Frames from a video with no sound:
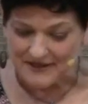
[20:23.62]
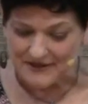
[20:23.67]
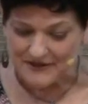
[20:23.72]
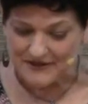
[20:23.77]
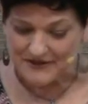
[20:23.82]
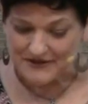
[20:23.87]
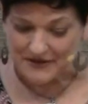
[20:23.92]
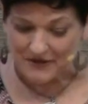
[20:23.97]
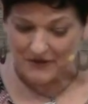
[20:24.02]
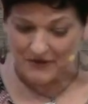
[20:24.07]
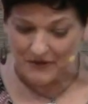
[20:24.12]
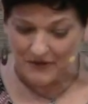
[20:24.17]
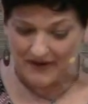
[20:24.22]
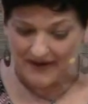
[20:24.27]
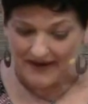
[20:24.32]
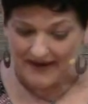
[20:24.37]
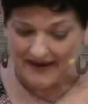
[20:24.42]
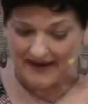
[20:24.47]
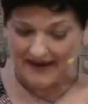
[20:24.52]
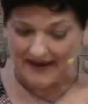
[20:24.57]
So,
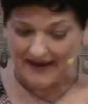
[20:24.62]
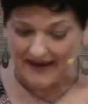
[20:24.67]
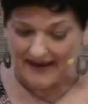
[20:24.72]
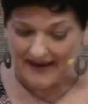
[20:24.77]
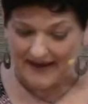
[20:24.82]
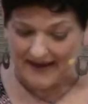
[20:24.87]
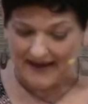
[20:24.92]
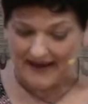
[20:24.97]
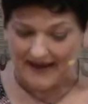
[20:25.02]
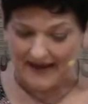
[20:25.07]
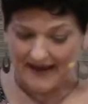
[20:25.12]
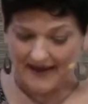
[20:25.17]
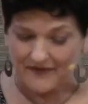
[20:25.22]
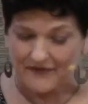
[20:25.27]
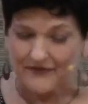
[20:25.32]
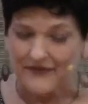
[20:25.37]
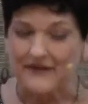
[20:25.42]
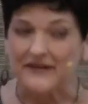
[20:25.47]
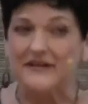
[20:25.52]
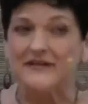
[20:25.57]

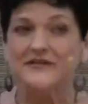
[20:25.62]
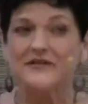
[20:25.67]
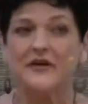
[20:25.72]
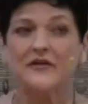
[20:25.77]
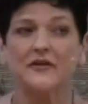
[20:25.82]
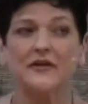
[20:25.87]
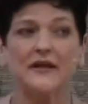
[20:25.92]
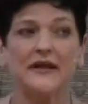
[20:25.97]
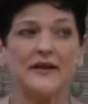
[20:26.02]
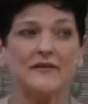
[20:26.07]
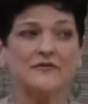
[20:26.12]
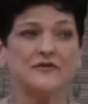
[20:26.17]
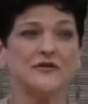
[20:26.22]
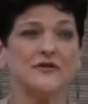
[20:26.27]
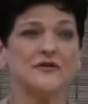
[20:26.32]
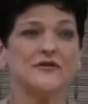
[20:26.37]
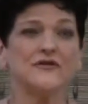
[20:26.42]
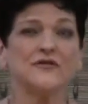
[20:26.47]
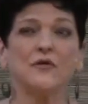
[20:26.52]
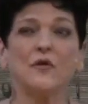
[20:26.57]
feelings are the language of
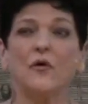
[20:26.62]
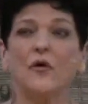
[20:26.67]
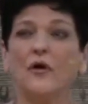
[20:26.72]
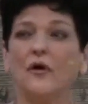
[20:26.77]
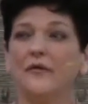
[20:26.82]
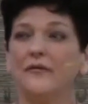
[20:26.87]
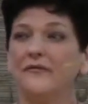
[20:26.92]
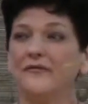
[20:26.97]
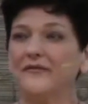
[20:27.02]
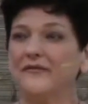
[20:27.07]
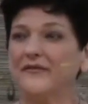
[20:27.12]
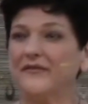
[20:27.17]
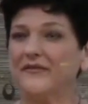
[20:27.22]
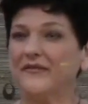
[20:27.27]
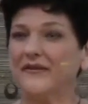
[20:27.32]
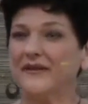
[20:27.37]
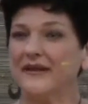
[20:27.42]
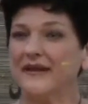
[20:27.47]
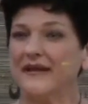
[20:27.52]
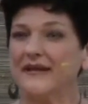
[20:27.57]
the soul,
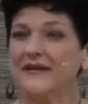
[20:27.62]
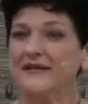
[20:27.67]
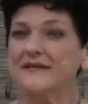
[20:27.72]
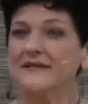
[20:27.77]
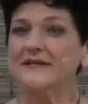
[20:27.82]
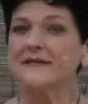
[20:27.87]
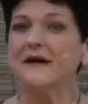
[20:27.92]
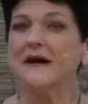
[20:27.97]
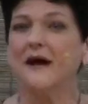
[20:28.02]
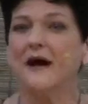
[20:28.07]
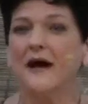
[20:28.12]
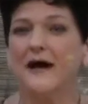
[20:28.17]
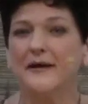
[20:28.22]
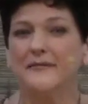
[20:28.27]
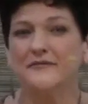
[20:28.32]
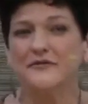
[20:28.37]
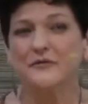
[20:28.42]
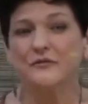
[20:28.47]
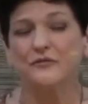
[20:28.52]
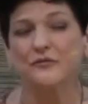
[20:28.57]
and it's
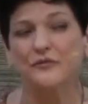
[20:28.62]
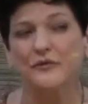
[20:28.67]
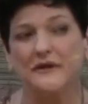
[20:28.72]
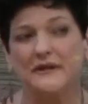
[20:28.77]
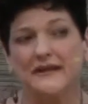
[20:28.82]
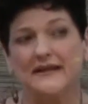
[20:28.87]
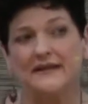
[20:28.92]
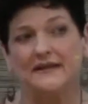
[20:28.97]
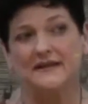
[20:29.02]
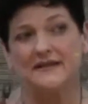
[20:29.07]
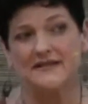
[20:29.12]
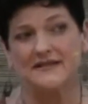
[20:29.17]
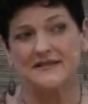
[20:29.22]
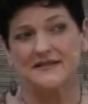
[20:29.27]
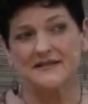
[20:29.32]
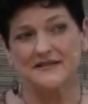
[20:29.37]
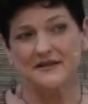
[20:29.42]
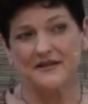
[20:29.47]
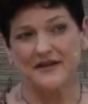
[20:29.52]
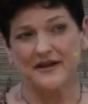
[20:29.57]
time to really
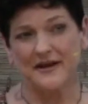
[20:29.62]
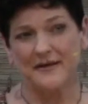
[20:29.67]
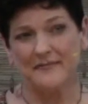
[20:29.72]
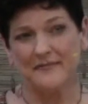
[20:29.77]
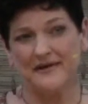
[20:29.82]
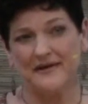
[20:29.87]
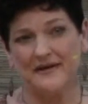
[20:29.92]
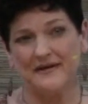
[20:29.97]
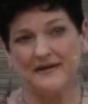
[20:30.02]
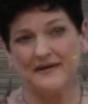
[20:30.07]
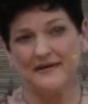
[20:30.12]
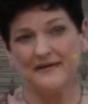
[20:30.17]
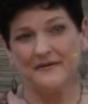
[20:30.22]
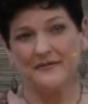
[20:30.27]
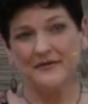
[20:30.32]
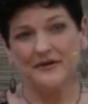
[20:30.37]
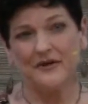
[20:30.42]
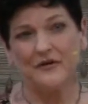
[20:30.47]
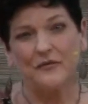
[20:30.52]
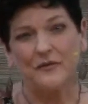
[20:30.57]
listen to them.
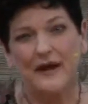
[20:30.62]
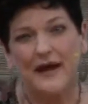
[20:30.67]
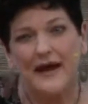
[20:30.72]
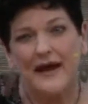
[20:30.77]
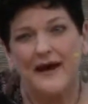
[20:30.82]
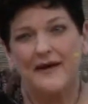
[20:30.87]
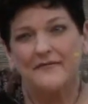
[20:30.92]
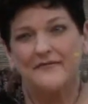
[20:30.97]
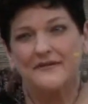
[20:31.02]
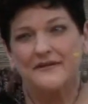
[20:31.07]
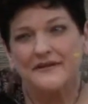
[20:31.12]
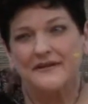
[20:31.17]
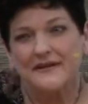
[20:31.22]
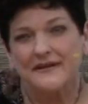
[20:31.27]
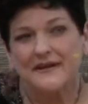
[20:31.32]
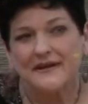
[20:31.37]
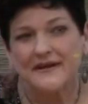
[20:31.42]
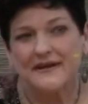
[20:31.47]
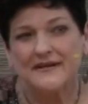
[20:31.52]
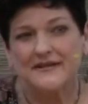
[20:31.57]
We don't have to
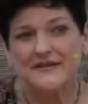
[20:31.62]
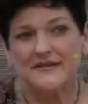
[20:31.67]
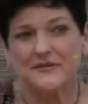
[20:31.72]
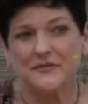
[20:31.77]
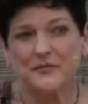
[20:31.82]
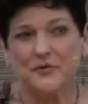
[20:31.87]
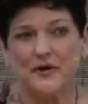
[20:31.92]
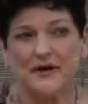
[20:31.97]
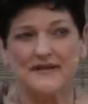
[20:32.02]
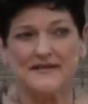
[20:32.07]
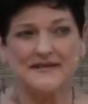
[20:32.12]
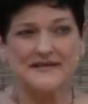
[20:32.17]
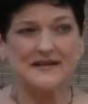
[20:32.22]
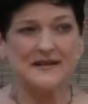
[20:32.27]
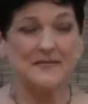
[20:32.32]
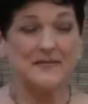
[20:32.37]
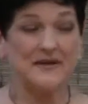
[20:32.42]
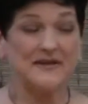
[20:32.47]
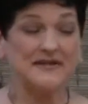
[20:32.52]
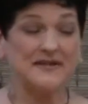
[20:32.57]
suppress them,
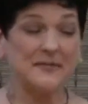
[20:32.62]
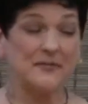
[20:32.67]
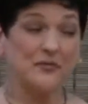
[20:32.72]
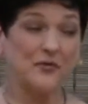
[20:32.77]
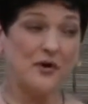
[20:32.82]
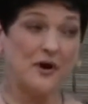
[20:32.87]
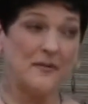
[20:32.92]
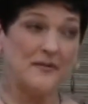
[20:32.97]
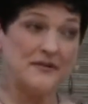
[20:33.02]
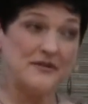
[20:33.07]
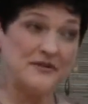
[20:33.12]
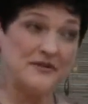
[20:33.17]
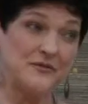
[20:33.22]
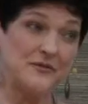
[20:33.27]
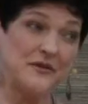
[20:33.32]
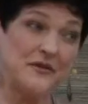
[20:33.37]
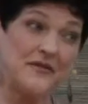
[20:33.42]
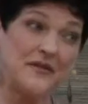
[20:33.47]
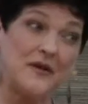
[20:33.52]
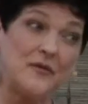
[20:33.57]
because I promise you
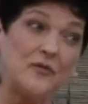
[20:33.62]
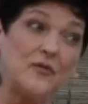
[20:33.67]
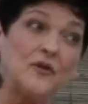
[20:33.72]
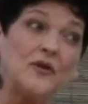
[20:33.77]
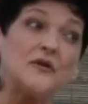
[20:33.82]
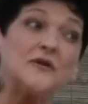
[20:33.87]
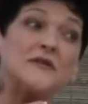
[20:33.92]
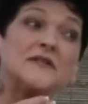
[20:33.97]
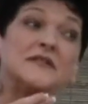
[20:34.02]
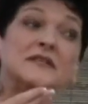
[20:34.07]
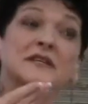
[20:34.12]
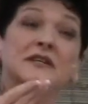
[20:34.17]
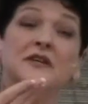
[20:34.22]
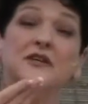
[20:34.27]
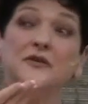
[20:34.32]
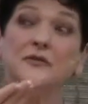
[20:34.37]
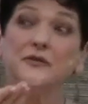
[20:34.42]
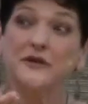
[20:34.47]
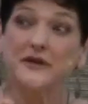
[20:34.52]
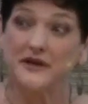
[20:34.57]
that they will
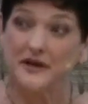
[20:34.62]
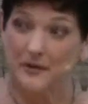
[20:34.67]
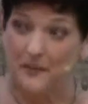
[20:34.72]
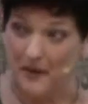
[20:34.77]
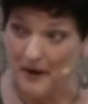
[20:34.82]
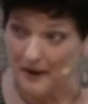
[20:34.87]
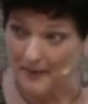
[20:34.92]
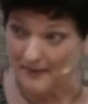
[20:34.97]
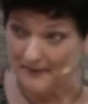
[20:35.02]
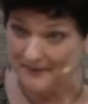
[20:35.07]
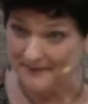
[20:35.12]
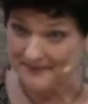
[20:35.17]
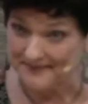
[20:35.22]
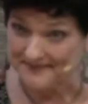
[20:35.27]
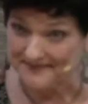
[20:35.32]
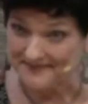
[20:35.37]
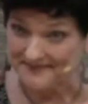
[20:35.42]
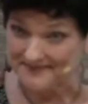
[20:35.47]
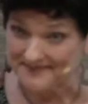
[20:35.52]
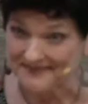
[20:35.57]
continue to come up.
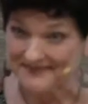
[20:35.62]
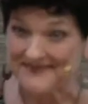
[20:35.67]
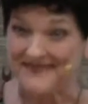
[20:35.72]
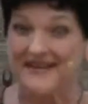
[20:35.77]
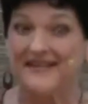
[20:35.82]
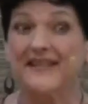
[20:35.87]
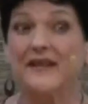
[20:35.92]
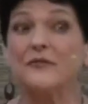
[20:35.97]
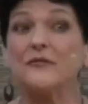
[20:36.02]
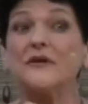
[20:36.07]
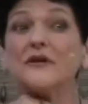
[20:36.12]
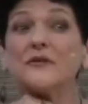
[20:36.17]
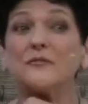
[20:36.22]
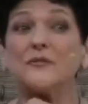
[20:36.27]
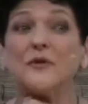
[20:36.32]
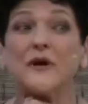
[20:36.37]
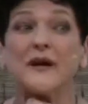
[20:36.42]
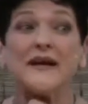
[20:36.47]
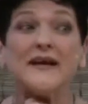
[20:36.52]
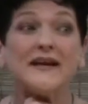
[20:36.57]
They will come
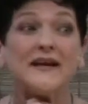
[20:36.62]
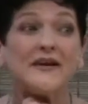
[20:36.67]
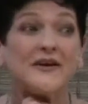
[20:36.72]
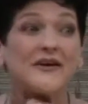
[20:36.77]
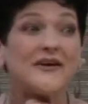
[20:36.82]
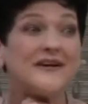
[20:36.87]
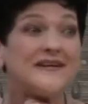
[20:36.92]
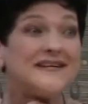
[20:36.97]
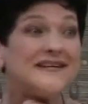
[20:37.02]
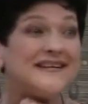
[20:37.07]
right here.